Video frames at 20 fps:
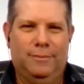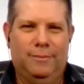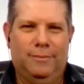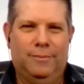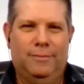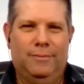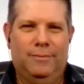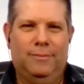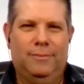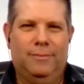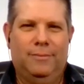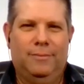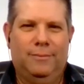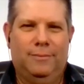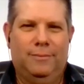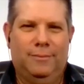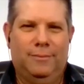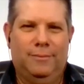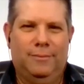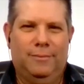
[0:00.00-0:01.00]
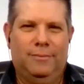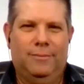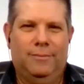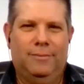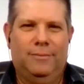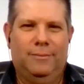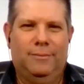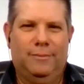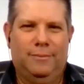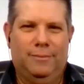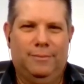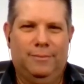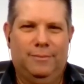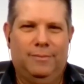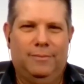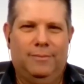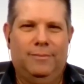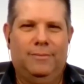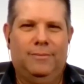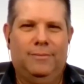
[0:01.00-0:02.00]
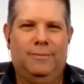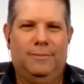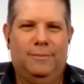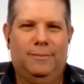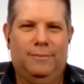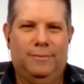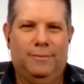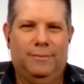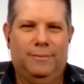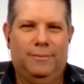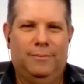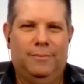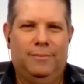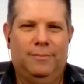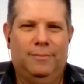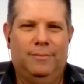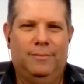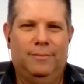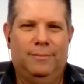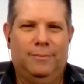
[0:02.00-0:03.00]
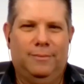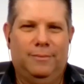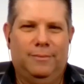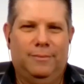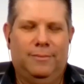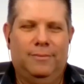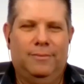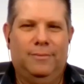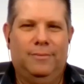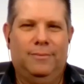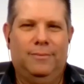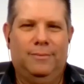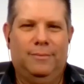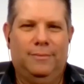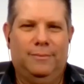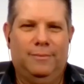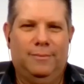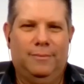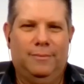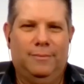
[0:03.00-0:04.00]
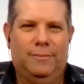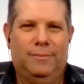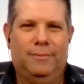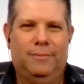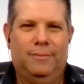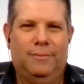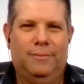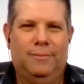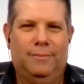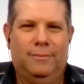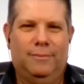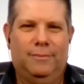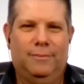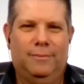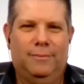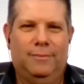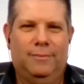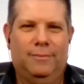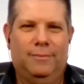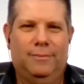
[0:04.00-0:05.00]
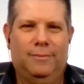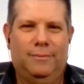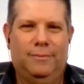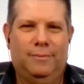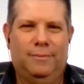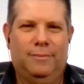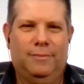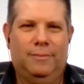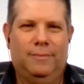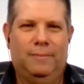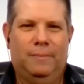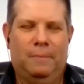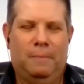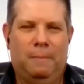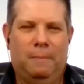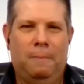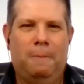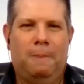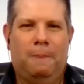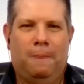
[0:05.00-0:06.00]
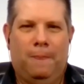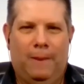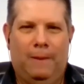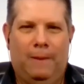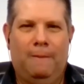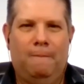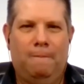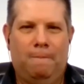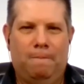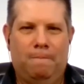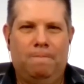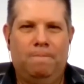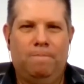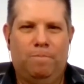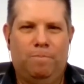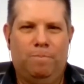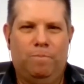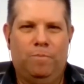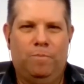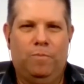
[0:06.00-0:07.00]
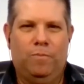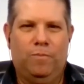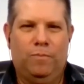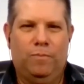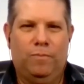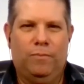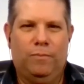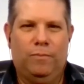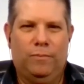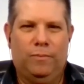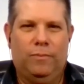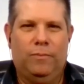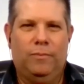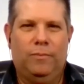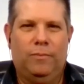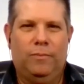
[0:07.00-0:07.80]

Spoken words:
This person isn't speaking.